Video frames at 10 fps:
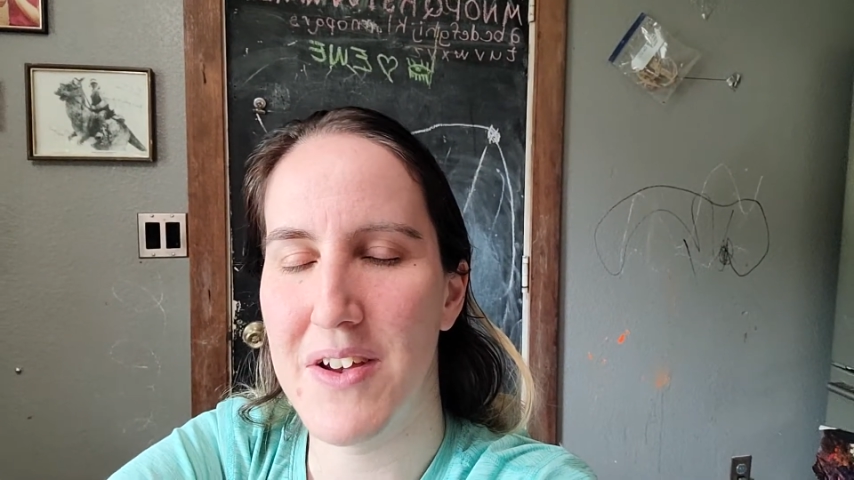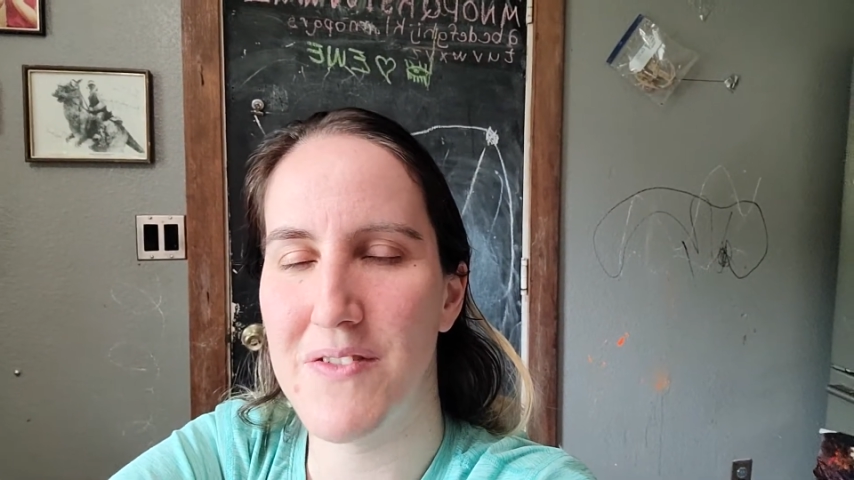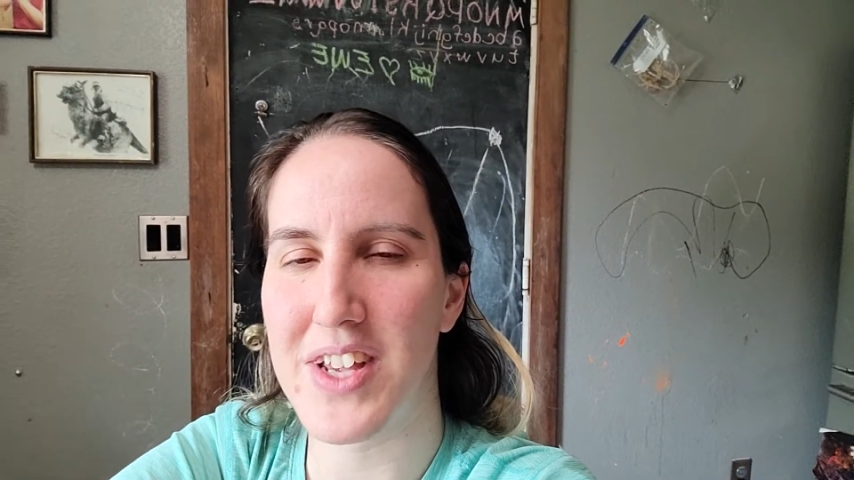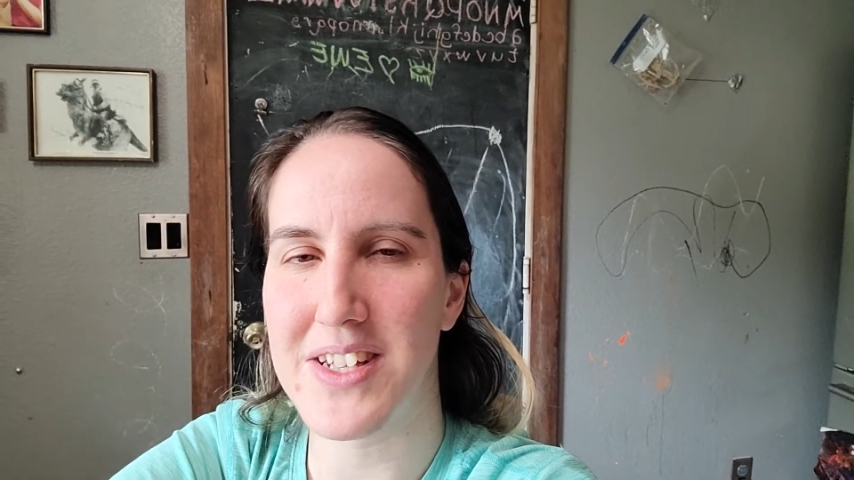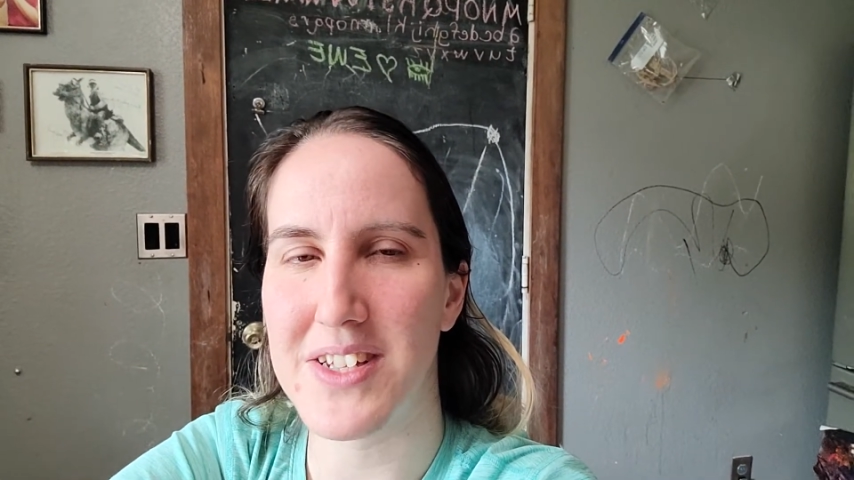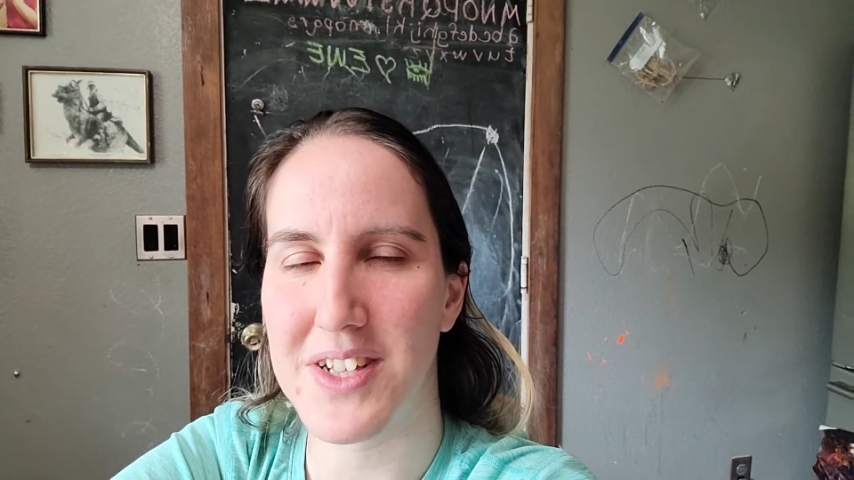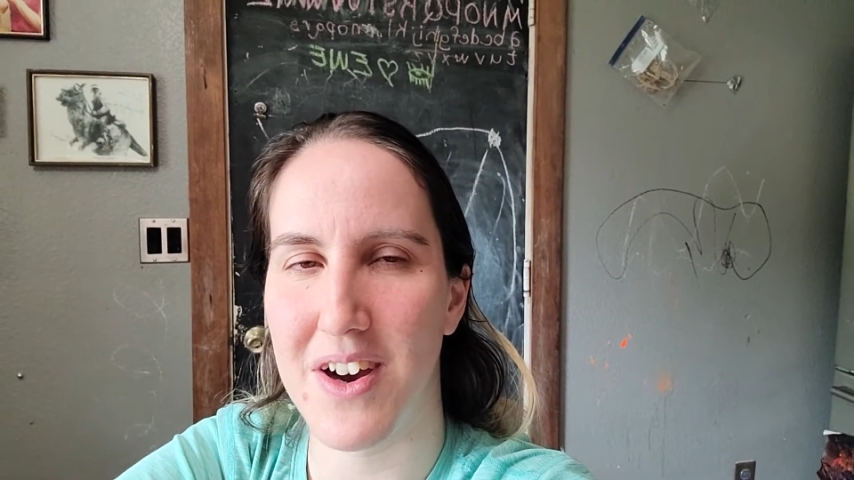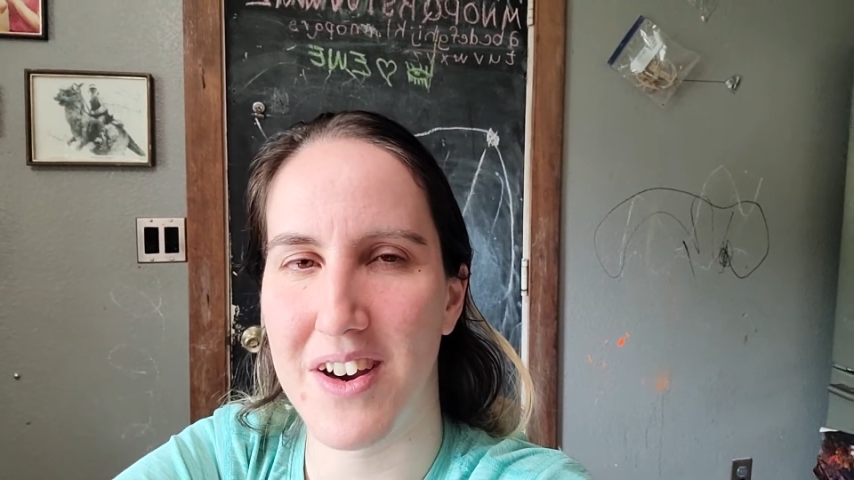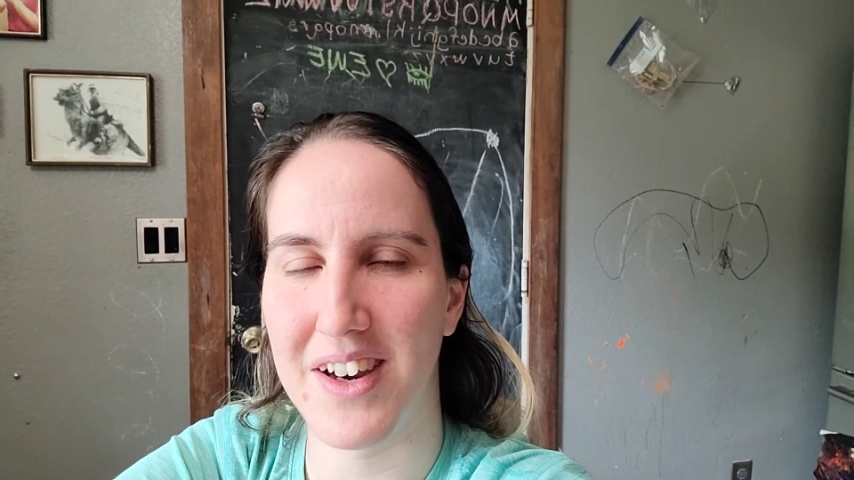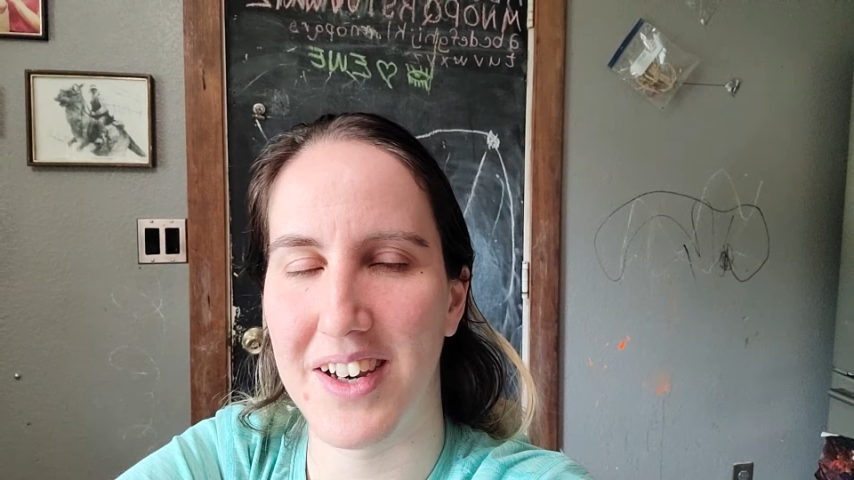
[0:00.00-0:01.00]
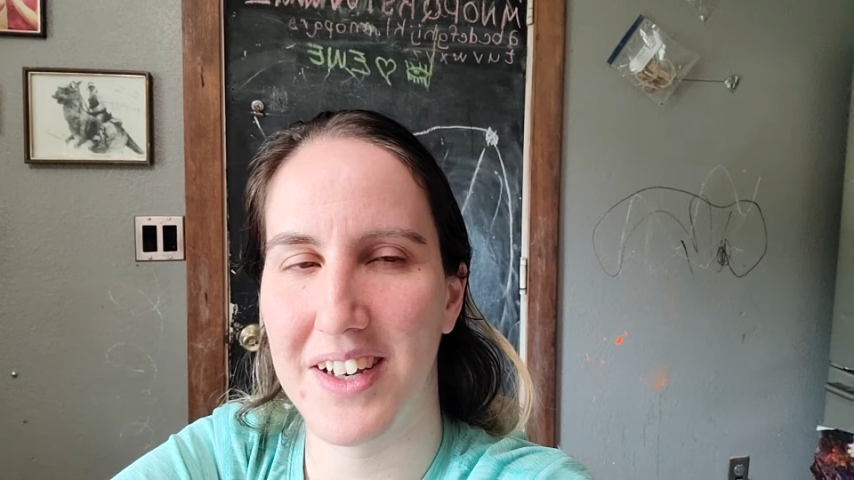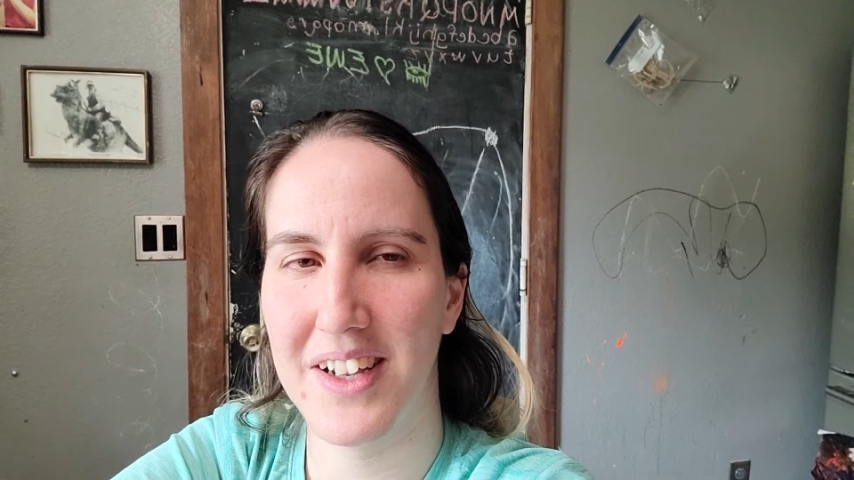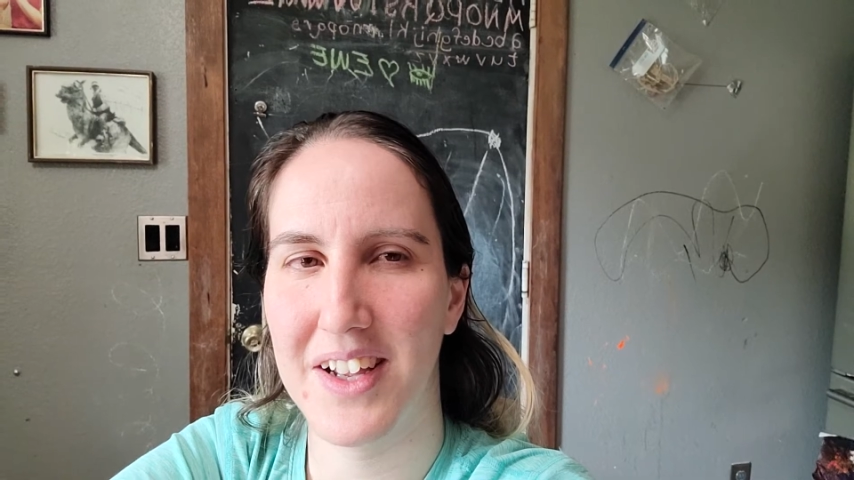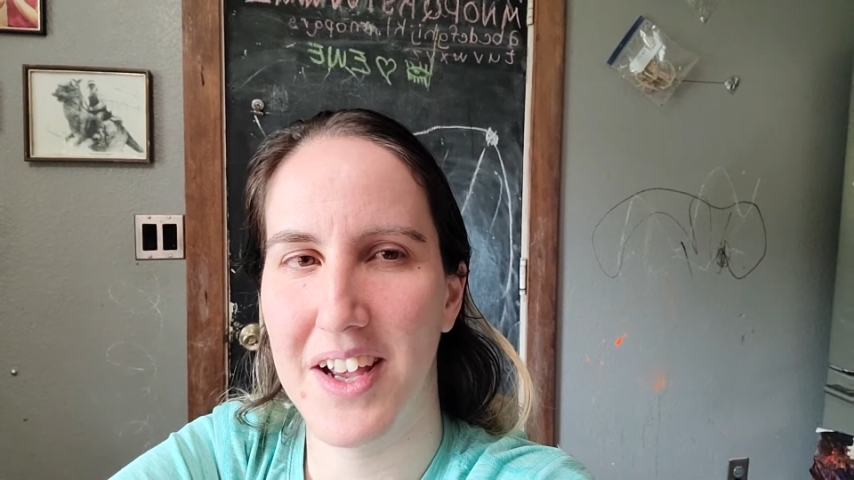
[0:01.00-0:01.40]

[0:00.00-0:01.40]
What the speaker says: fix his car